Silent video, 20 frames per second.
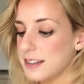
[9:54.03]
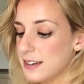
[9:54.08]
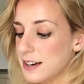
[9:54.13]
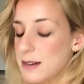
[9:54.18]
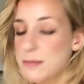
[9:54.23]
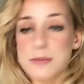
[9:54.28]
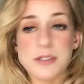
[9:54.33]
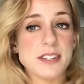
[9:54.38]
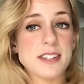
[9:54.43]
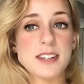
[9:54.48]

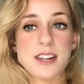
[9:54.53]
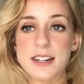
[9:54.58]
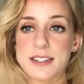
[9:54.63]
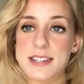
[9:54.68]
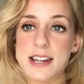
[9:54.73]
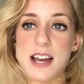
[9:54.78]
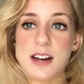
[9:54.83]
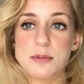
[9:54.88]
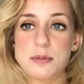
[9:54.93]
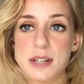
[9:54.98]
I'm just not
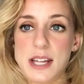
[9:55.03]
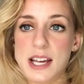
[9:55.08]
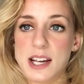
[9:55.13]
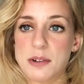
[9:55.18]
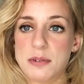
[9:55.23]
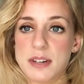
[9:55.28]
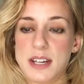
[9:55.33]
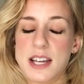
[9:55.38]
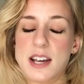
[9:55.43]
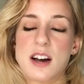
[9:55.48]
down with
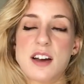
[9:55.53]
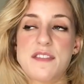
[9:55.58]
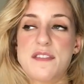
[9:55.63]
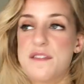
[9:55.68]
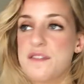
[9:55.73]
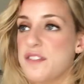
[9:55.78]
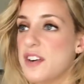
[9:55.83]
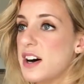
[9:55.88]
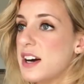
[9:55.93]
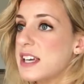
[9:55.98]
equity. I
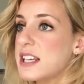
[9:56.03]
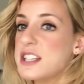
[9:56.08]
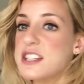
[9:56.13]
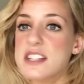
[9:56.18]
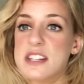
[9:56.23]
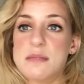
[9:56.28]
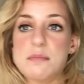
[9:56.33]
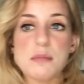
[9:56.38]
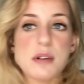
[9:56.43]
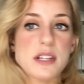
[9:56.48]
find
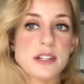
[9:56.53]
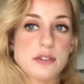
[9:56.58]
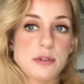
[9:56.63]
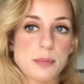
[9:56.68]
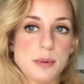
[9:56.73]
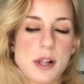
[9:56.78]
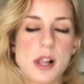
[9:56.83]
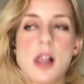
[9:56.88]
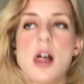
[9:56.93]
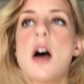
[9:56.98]
it
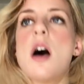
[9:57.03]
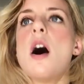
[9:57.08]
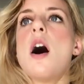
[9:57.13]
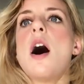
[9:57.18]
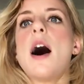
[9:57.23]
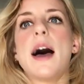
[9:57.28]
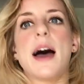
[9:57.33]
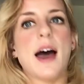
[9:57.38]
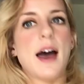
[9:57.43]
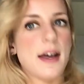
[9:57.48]
miserable.
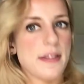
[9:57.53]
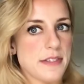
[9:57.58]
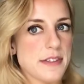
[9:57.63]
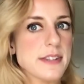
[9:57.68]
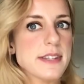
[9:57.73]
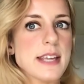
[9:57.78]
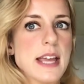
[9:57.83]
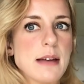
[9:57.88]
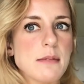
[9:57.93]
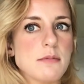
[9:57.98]
At the
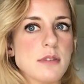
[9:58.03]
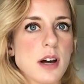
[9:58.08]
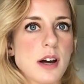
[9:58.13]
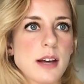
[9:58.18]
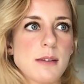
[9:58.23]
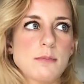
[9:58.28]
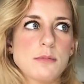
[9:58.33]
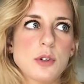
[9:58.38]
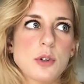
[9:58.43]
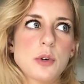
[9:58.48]
same
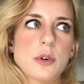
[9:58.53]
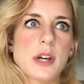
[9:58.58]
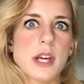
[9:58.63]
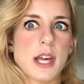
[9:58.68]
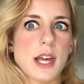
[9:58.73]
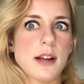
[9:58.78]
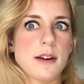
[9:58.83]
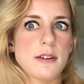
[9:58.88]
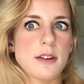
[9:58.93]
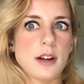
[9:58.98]
time though,
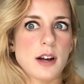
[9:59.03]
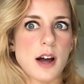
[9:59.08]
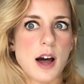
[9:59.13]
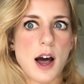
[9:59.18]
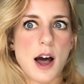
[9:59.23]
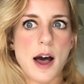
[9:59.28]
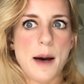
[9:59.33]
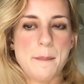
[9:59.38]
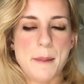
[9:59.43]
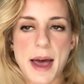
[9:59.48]

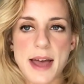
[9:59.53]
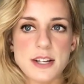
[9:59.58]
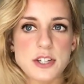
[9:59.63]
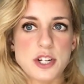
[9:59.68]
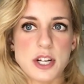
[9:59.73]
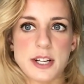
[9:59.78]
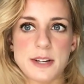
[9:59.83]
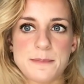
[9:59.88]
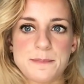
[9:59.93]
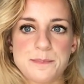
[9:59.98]

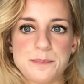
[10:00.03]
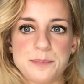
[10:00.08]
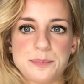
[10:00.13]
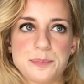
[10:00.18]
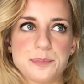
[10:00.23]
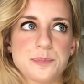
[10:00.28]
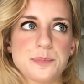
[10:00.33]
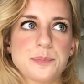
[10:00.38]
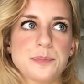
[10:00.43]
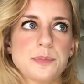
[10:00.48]
imagine
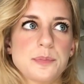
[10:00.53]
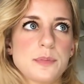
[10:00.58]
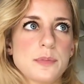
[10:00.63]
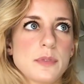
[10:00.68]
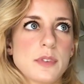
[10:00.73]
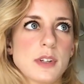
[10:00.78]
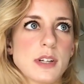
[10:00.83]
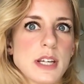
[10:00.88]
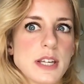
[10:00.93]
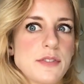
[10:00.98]

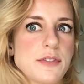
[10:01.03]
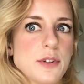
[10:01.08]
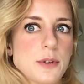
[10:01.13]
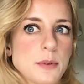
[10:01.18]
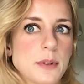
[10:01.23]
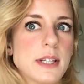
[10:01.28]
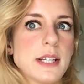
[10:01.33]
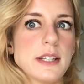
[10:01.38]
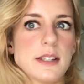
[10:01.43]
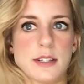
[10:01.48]
if
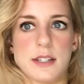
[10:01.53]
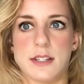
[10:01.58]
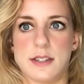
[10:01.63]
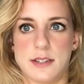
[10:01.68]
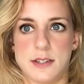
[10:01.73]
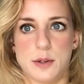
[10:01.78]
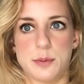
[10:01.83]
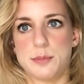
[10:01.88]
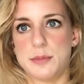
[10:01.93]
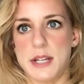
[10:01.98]
you needed it
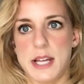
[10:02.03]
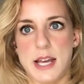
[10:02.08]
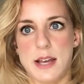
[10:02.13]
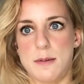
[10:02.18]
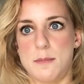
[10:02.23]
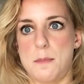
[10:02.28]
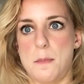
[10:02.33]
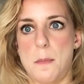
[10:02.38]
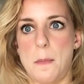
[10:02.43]
someday.